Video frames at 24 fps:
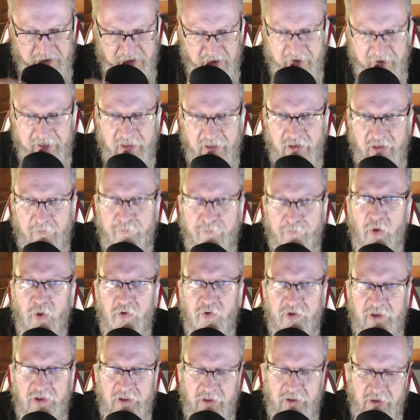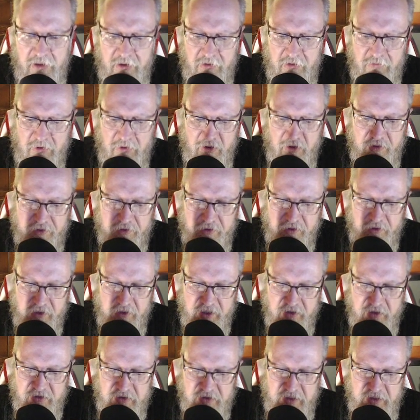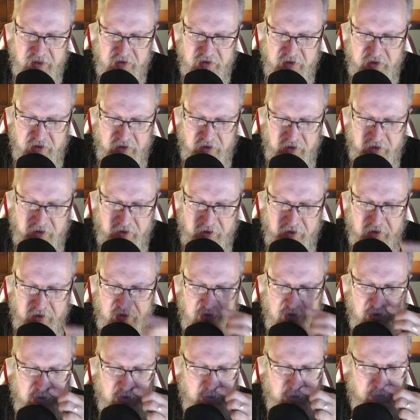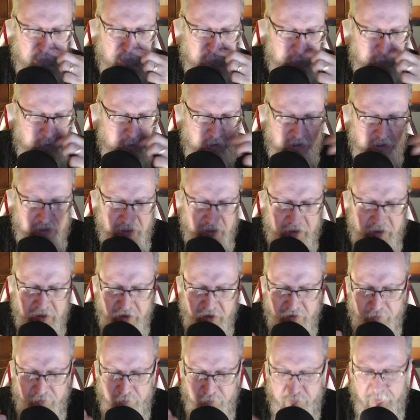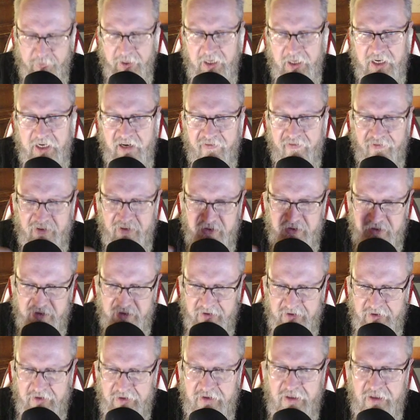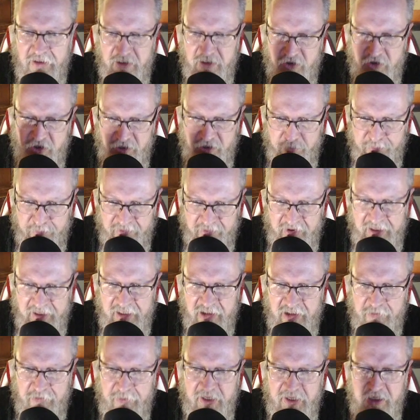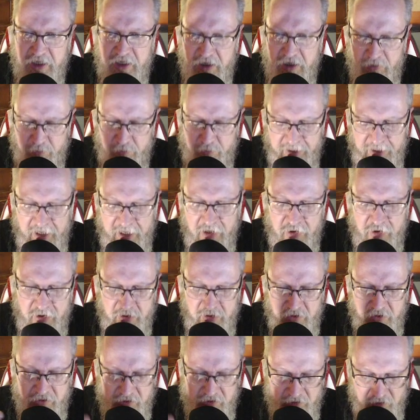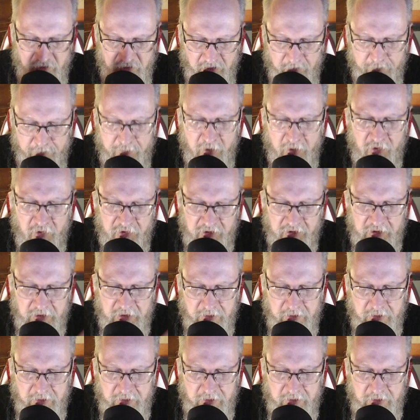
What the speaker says: in the body rather than the intellect. And this is often a kind of big emphasis inside Nietzsche. He brings back in passions and the body.